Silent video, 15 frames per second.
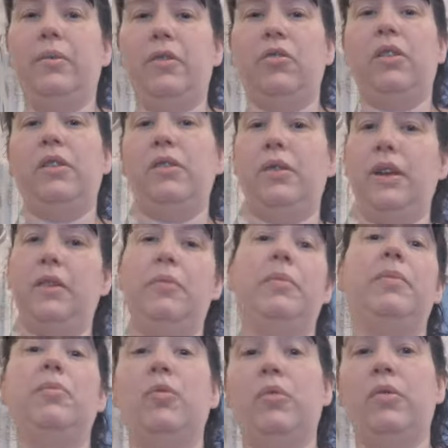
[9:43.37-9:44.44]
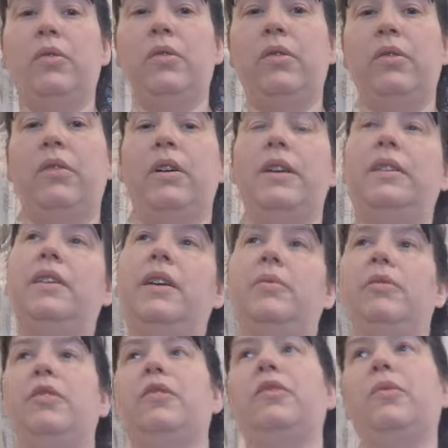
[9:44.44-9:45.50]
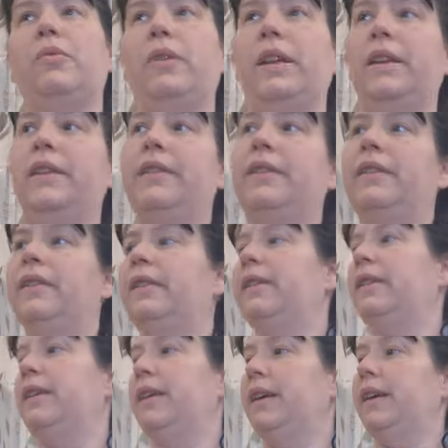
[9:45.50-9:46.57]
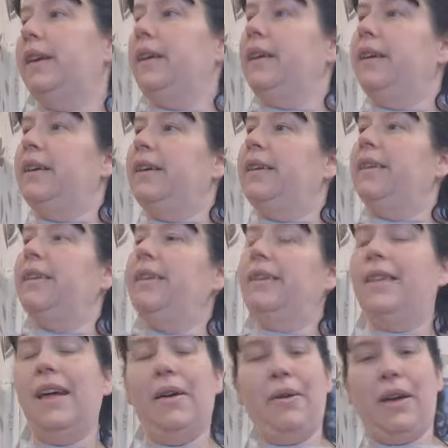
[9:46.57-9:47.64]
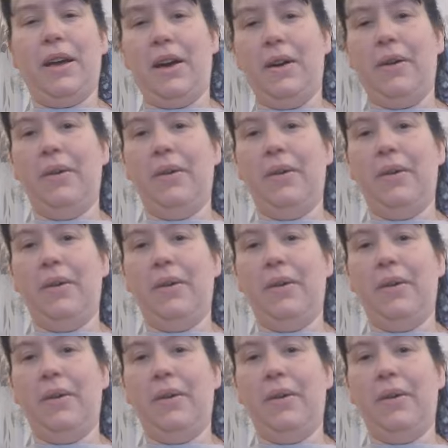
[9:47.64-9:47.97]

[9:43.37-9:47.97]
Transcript: we try and do a little bit more kind of thing with the sorting. So there we go.